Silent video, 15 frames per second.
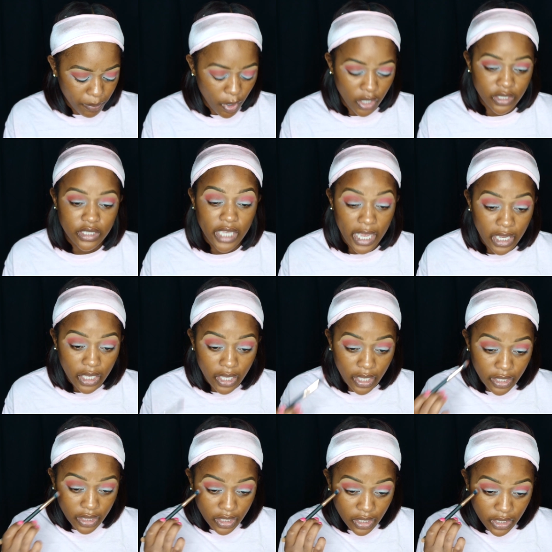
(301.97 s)

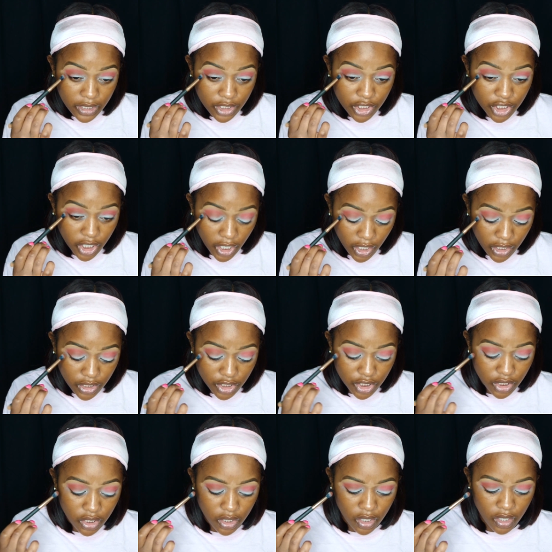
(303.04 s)
partake in the
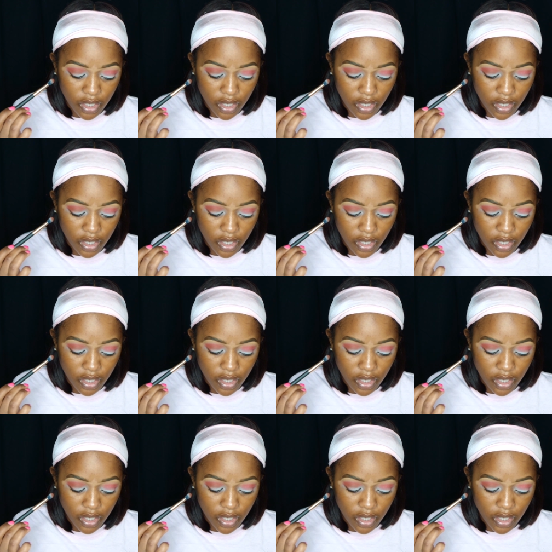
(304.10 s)
exchange